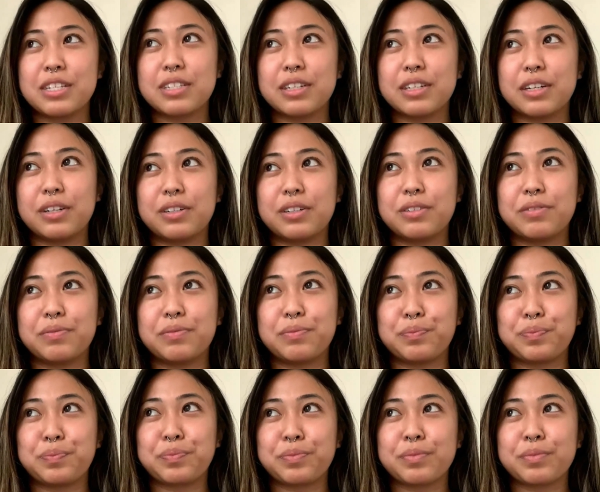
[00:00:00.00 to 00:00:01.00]
So
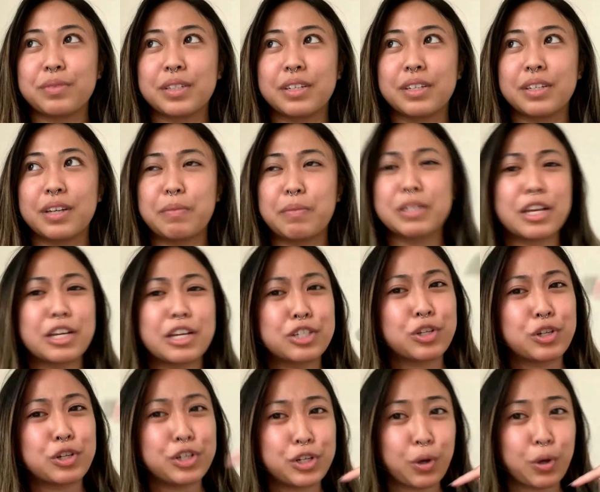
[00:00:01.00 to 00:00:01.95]
I'm just like, so do